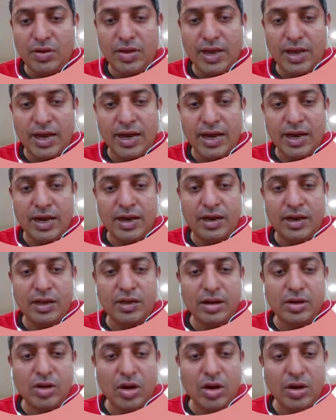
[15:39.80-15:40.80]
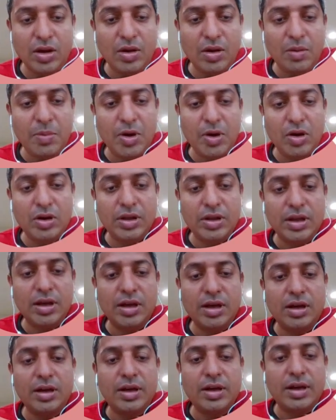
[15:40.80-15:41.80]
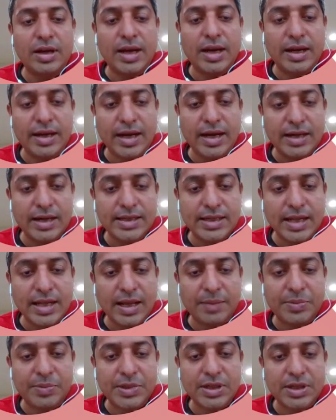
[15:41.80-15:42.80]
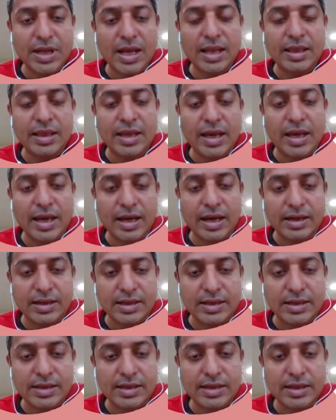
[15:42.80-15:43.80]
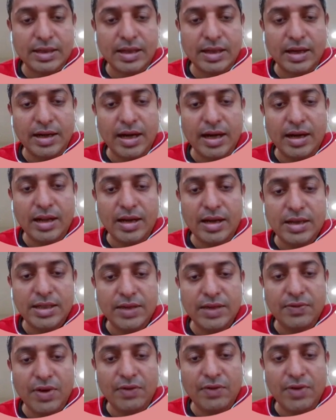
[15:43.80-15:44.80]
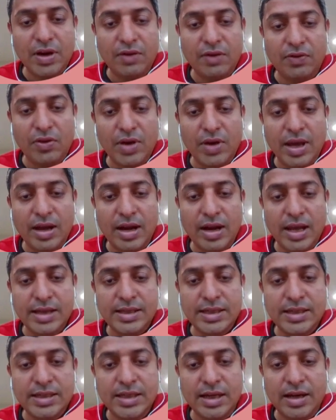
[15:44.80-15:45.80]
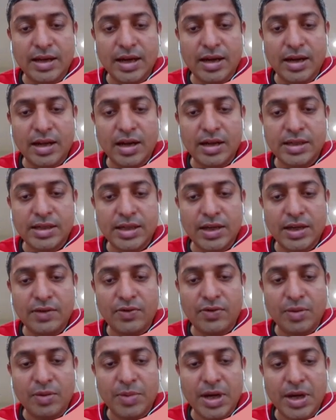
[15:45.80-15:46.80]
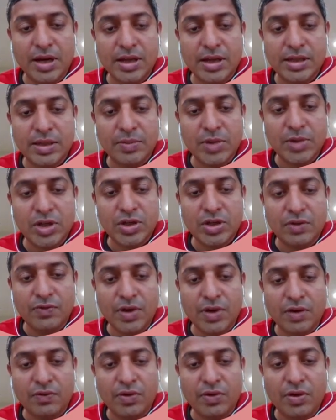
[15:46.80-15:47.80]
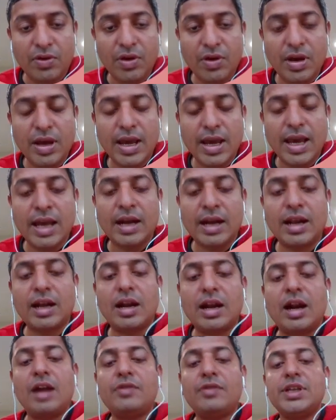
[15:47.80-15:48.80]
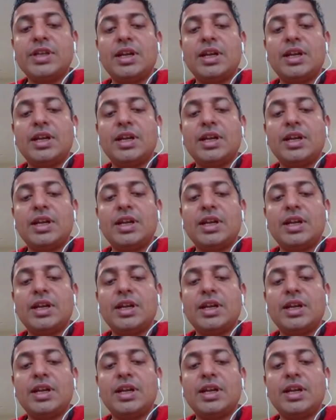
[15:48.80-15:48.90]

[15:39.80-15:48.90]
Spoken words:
And talking about the detailed steps and the actors, the data receiver workflow analyzes the data received from data submission workflow and crafts a